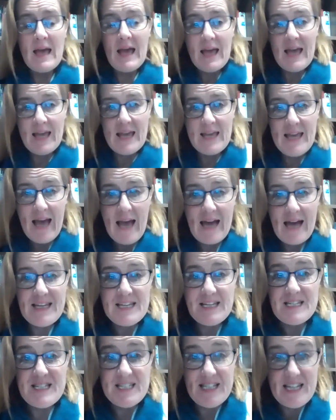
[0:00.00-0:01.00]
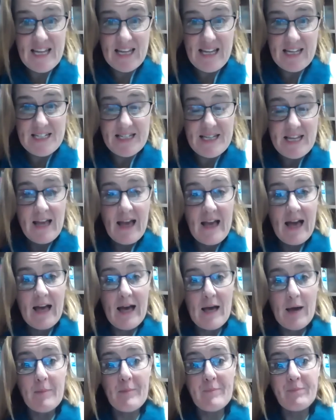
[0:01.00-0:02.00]
he had indeed,
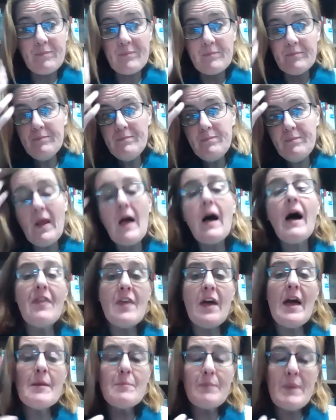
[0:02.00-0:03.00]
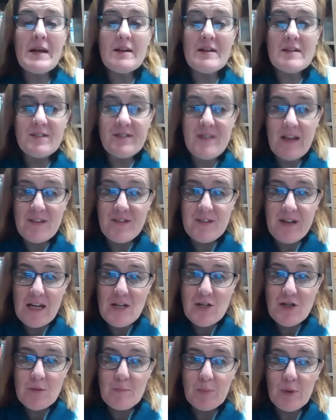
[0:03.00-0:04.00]
there had been an
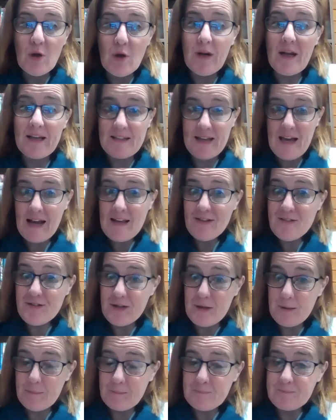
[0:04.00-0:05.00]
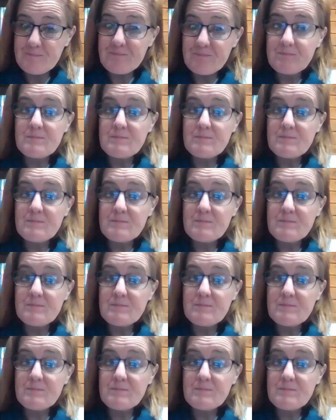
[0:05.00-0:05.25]
assassination plot against him